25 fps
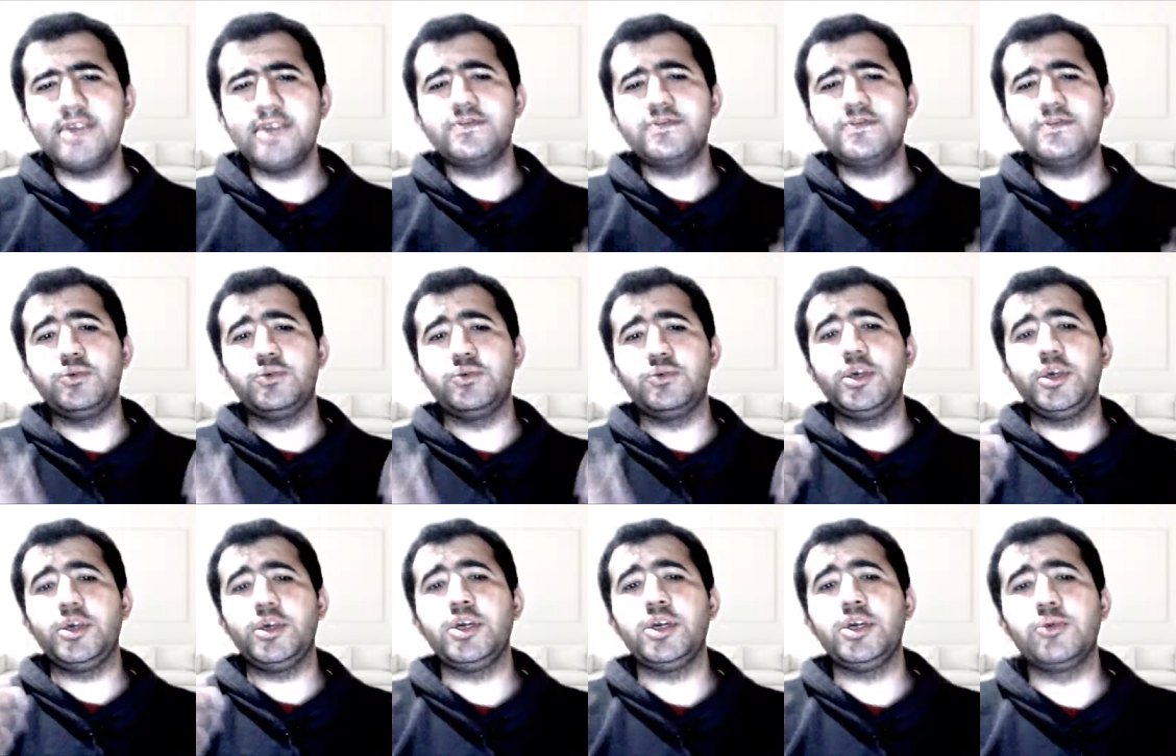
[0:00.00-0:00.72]
We
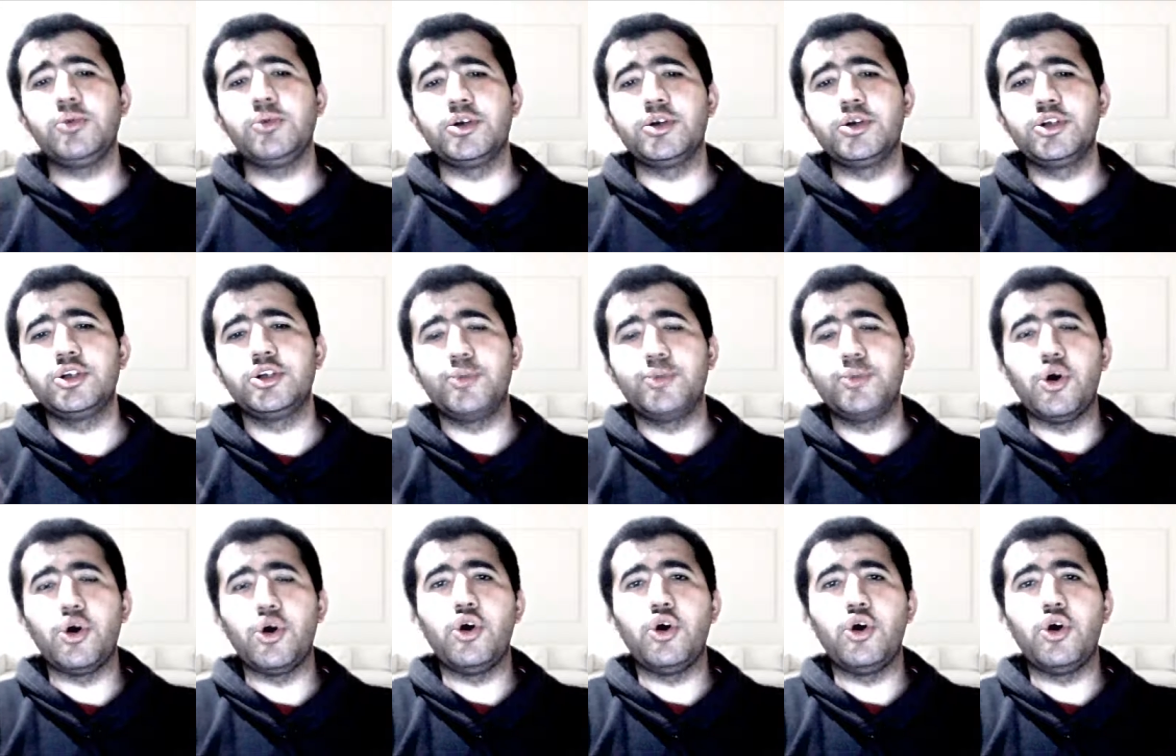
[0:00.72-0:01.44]
were
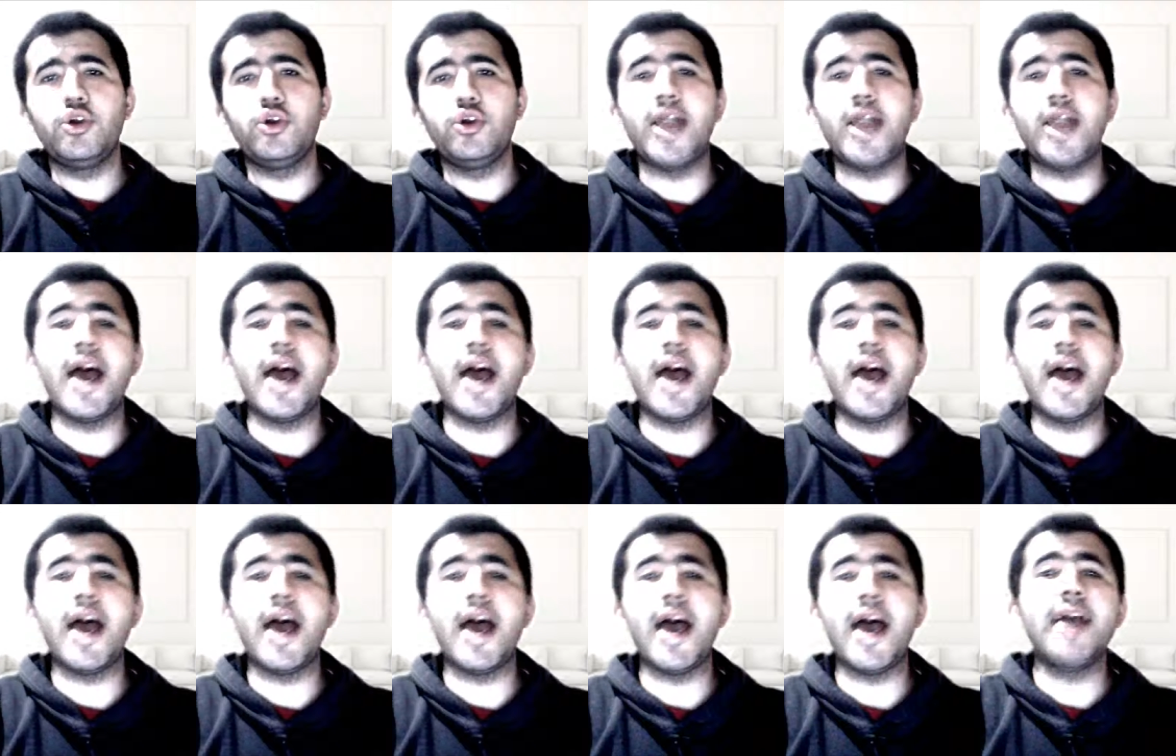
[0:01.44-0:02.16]
born
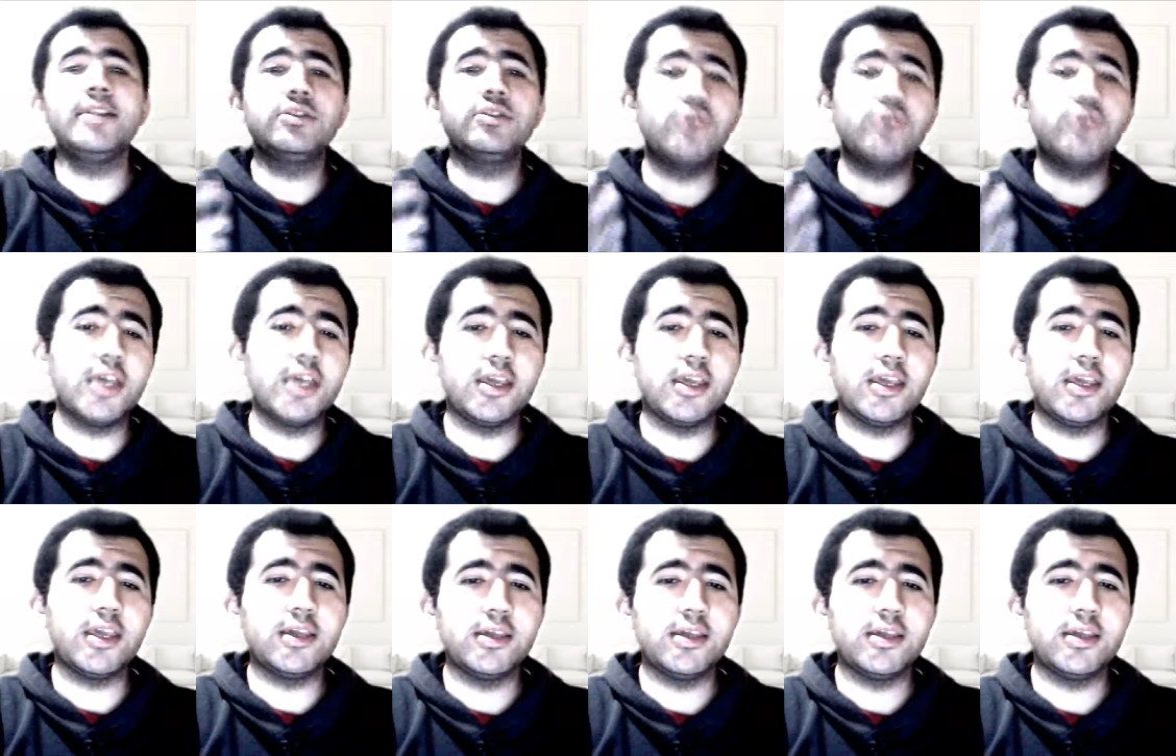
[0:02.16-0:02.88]
and
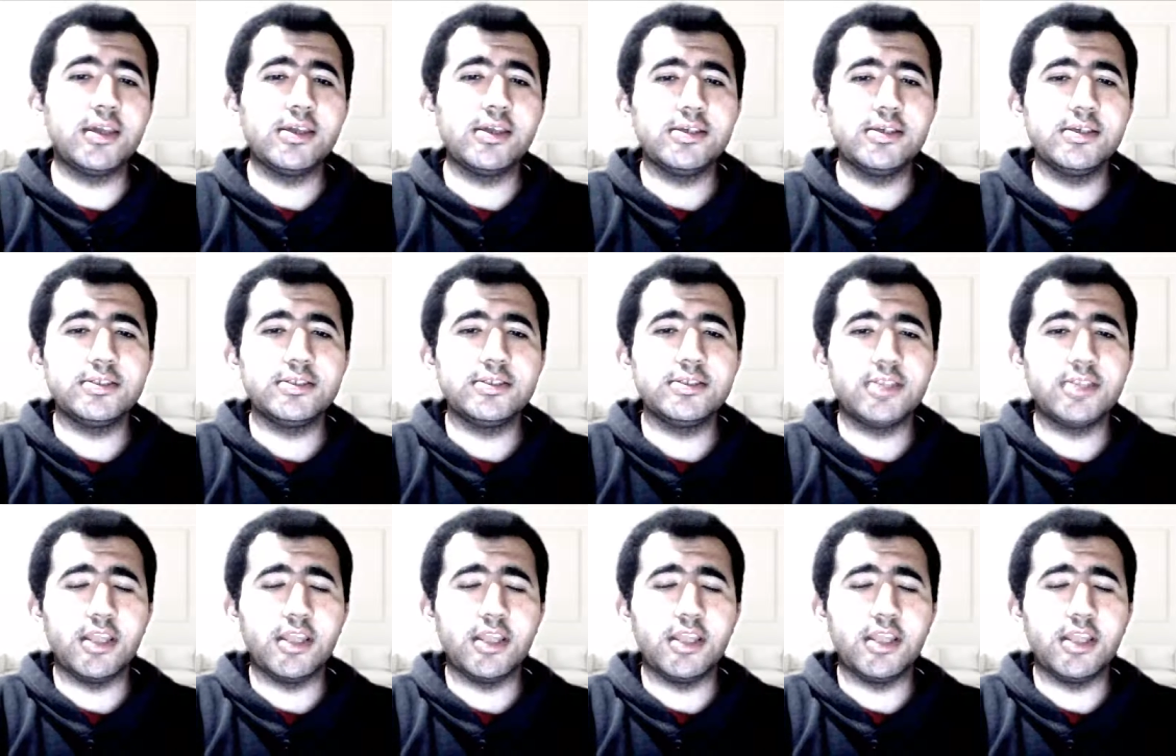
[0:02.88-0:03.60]
raised
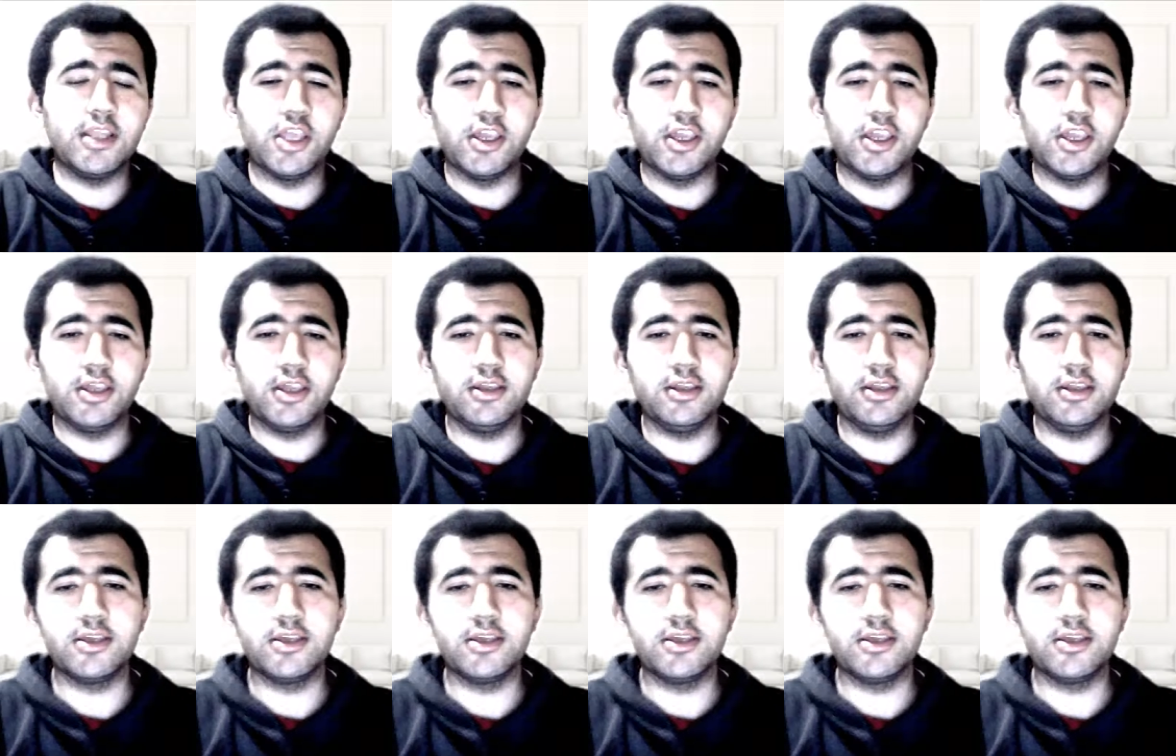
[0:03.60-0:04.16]
in a